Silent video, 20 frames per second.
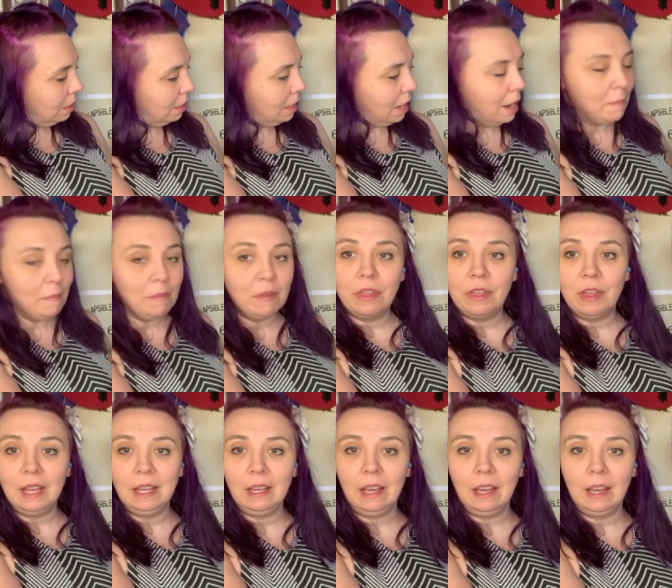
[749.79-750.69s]
I'm
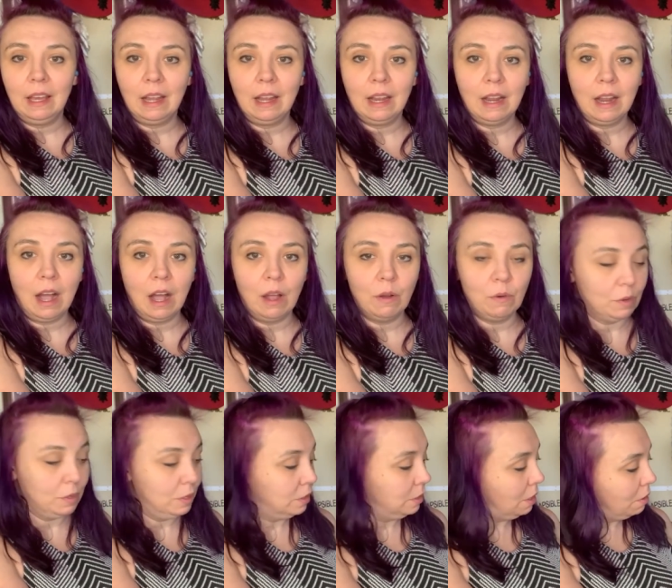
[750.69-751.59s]
thinking I will
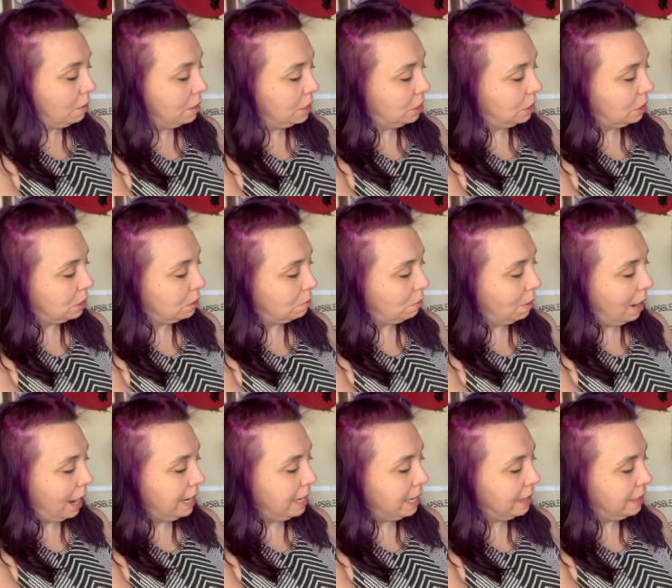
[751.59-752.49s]
sew it just
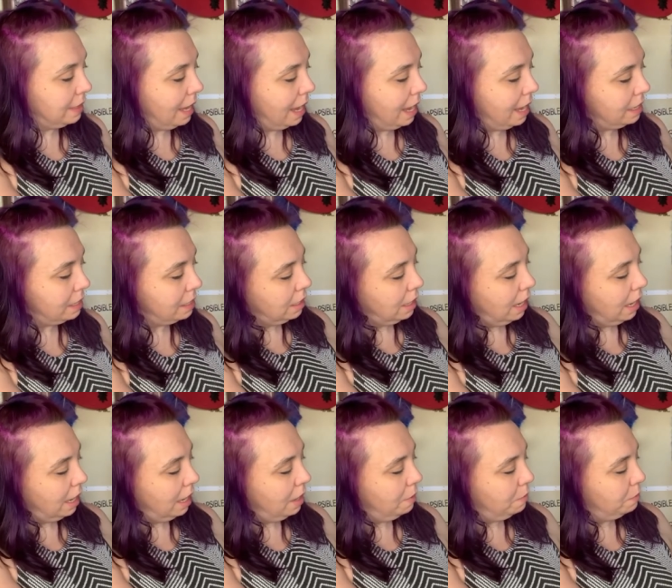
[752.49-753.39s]
right at that
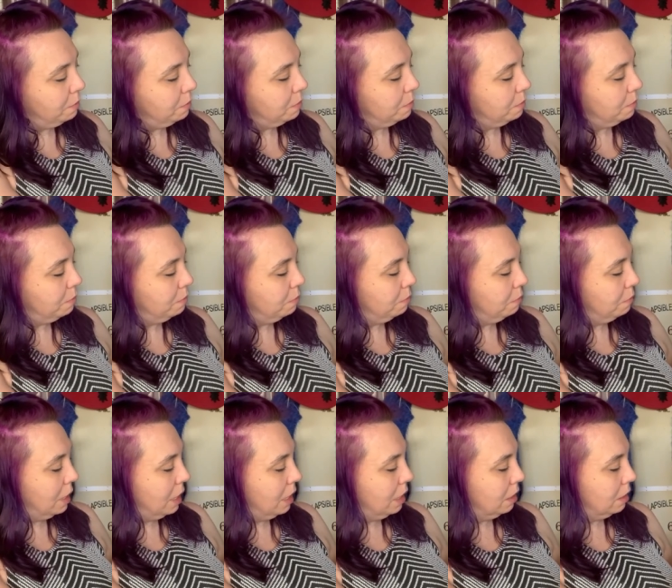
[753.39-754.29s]
hem
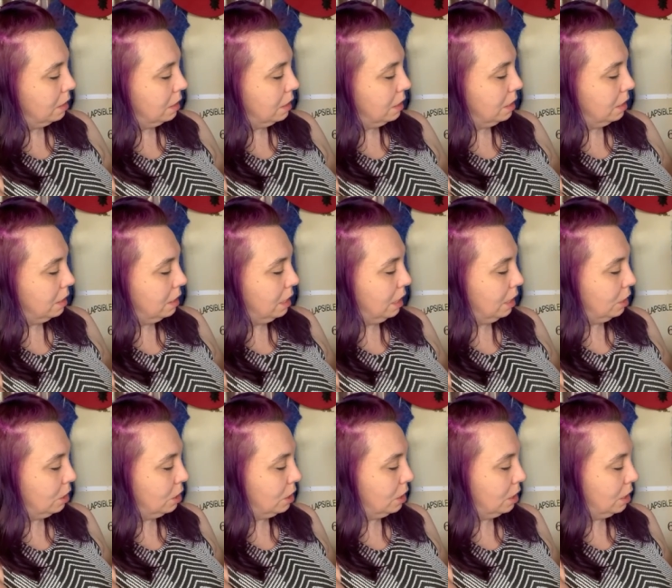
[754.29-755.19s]
stitch